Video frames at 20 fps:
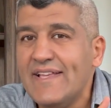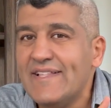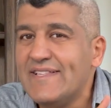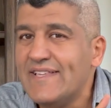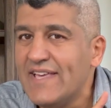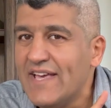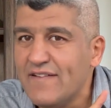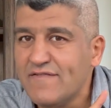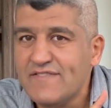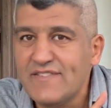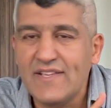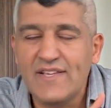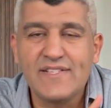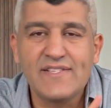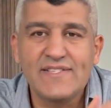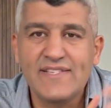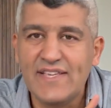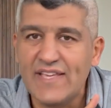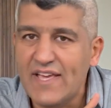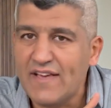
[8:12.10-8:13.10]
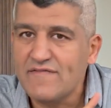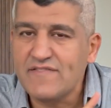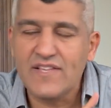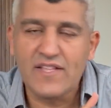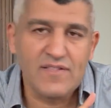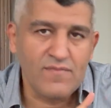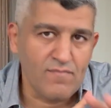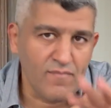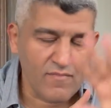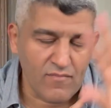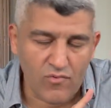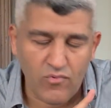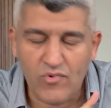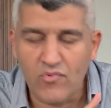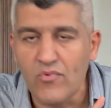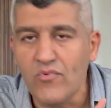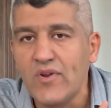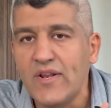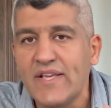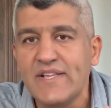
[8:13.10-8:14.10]
ETFs and CEFs, and we
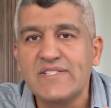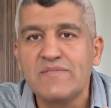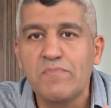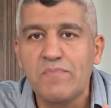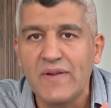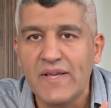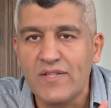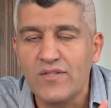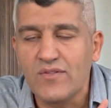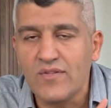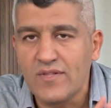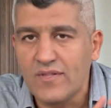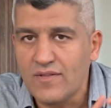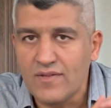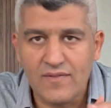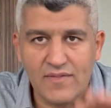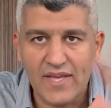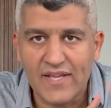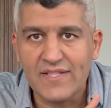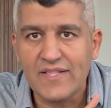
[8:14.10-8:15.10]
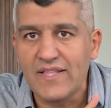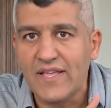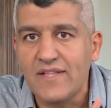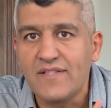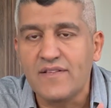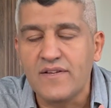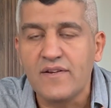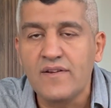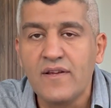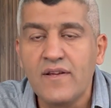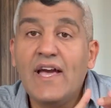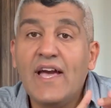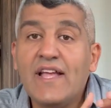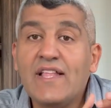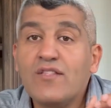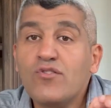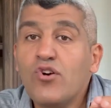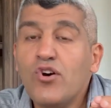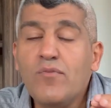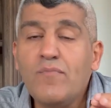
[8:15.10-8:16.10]
will explain that later.
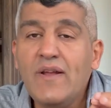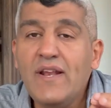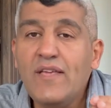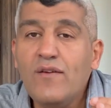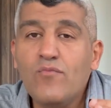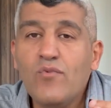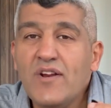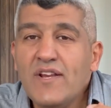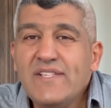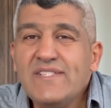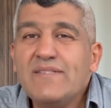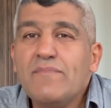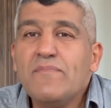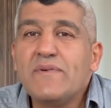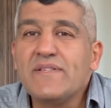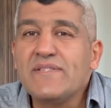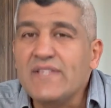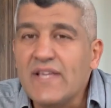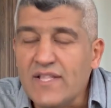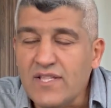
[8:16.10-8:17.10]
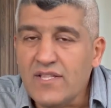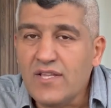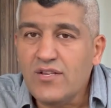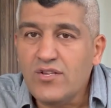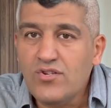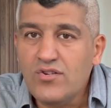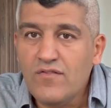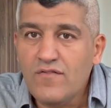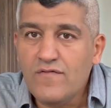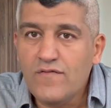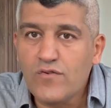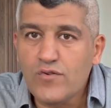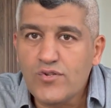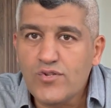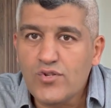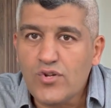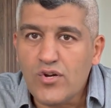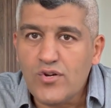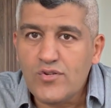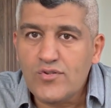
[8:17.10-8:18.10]
And normally, what is the percentage for
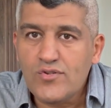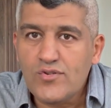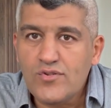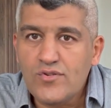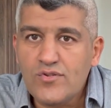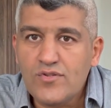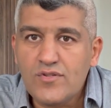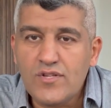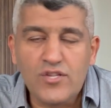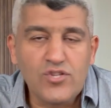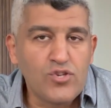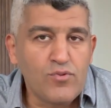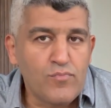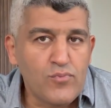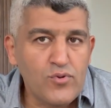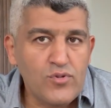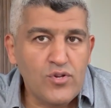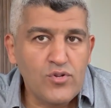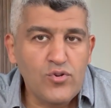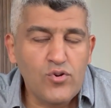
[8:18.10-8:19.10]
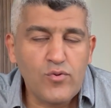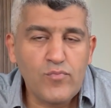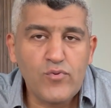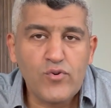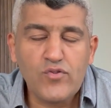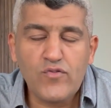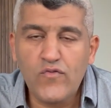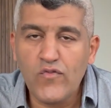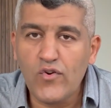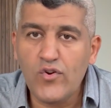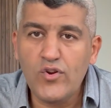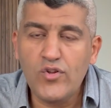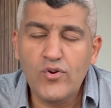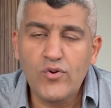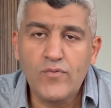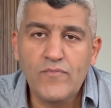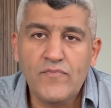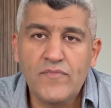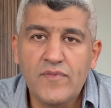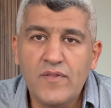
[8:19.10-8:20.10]
stocks that you put in your
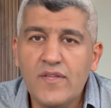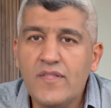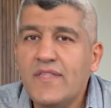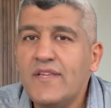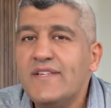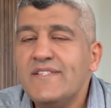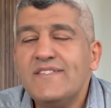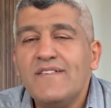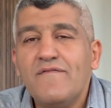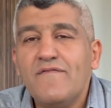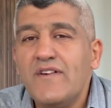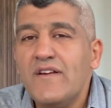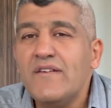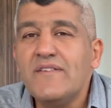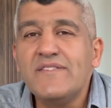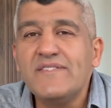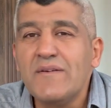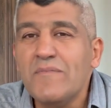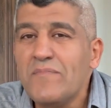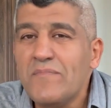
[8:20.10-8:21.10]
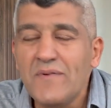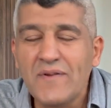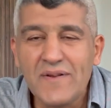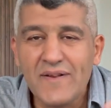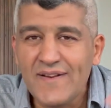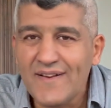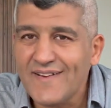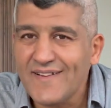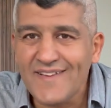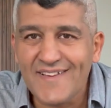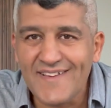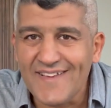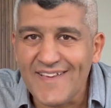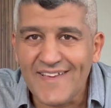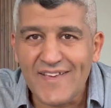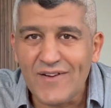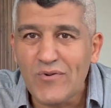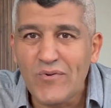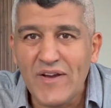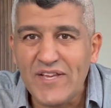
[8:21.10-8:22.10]
portfolio? There is a very simple
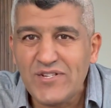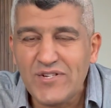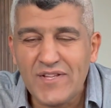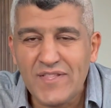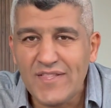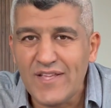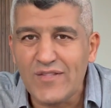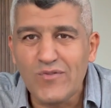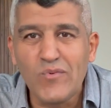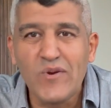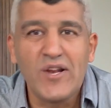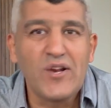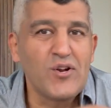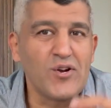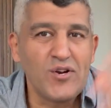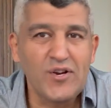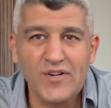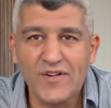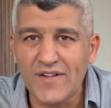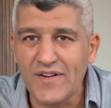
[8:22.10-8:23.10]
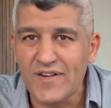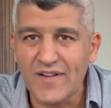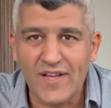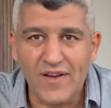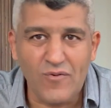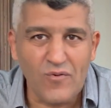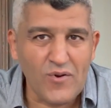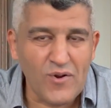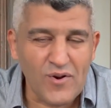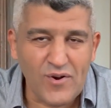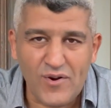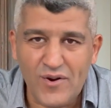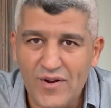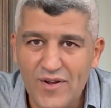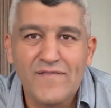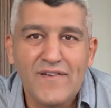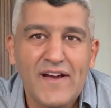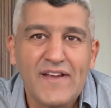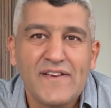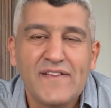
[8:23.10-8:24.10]
equation that we learned in our
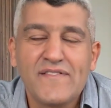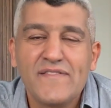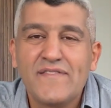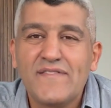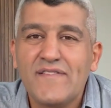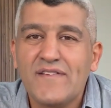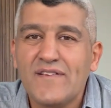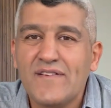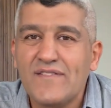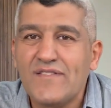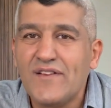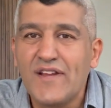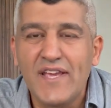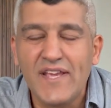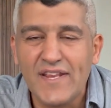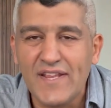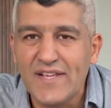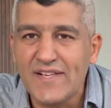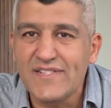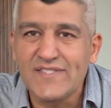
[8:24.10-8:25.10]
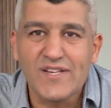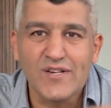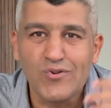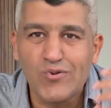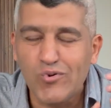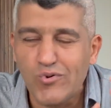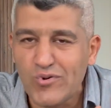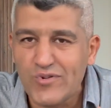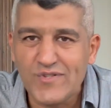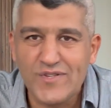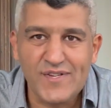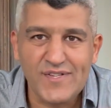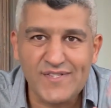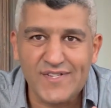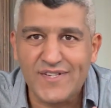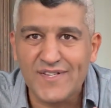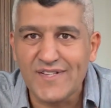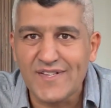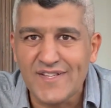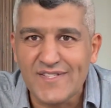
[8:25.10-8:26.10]
finance trainings and courses
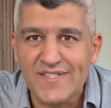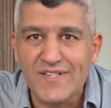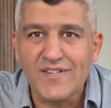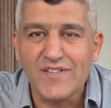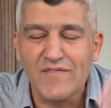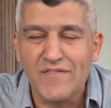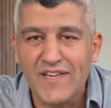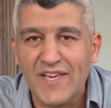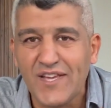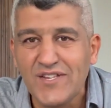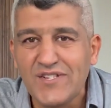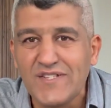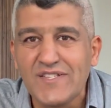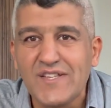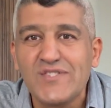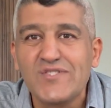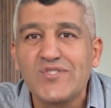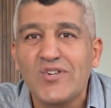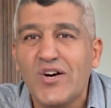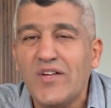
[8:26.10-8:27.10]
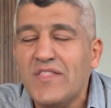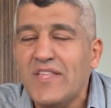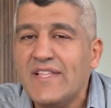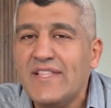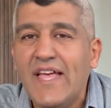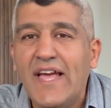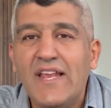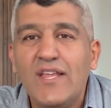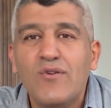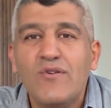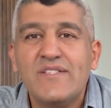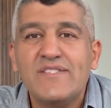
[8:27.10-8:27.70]
and certifications and so on. They tell you